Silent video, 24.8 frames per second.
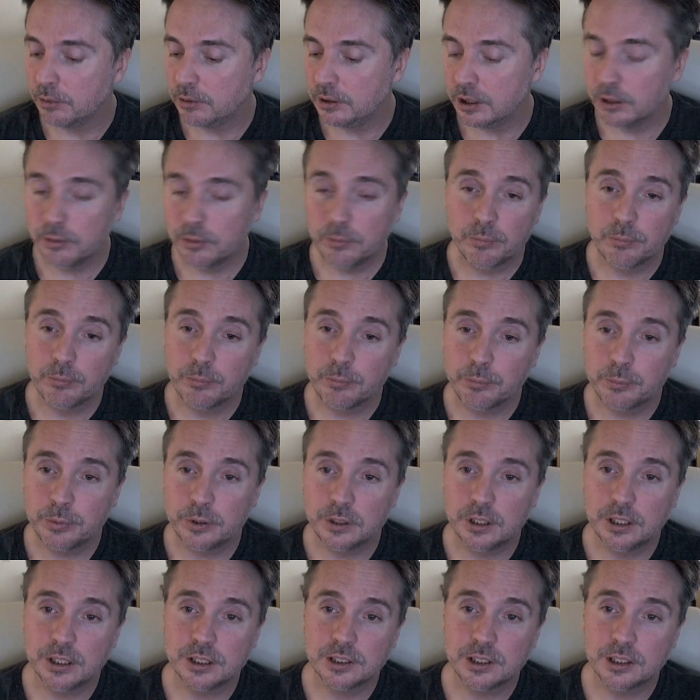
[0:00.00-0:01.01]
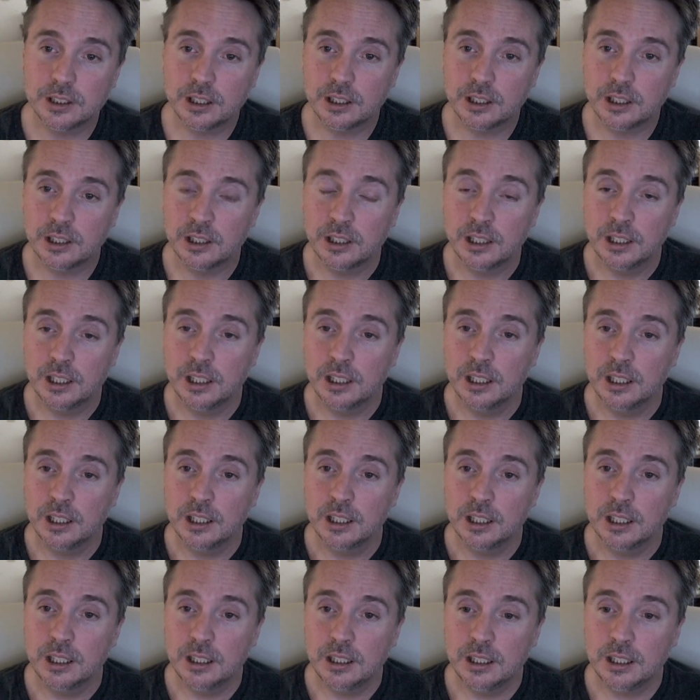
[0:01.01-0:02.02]
yep, please
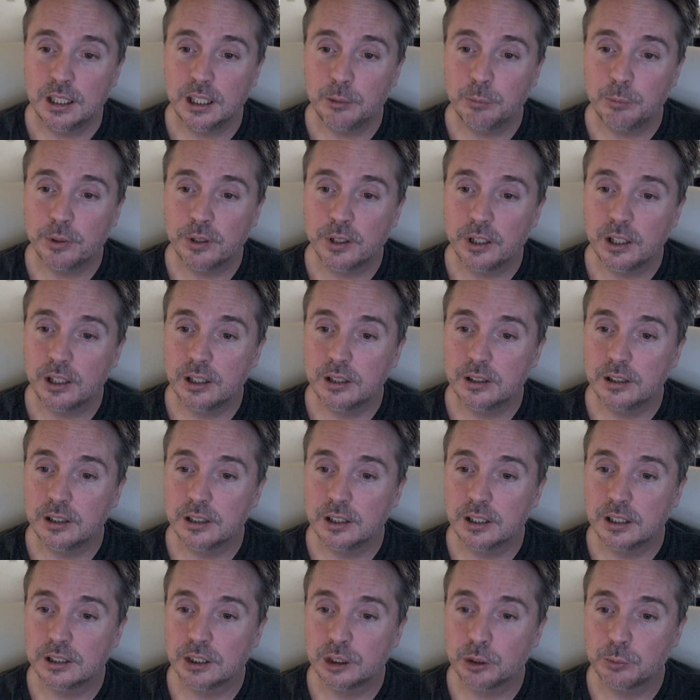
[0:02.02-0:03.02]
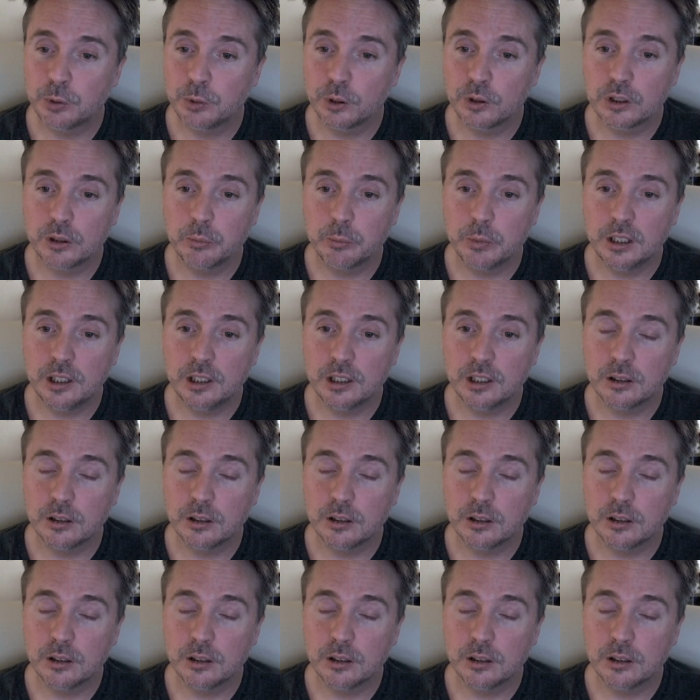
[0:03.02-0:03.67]
keep on supporting me,